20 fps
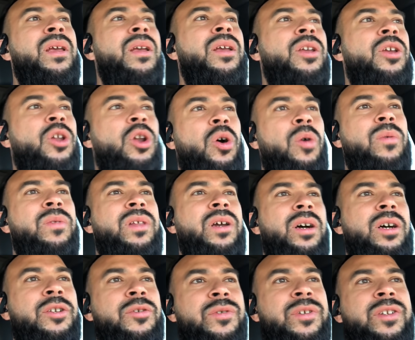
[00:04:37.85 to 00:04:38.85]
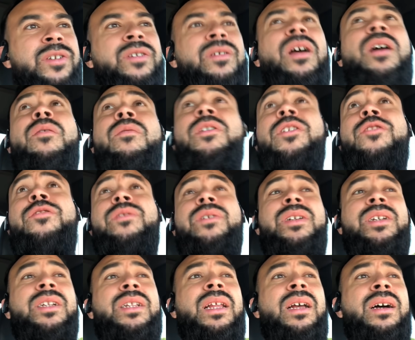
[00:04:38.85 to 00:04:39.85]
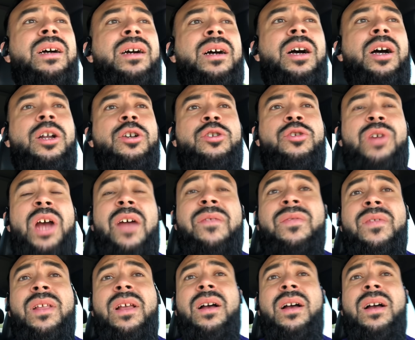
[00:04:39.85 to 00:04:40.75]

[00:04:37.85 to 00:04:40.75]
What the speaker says: The unrestricted draft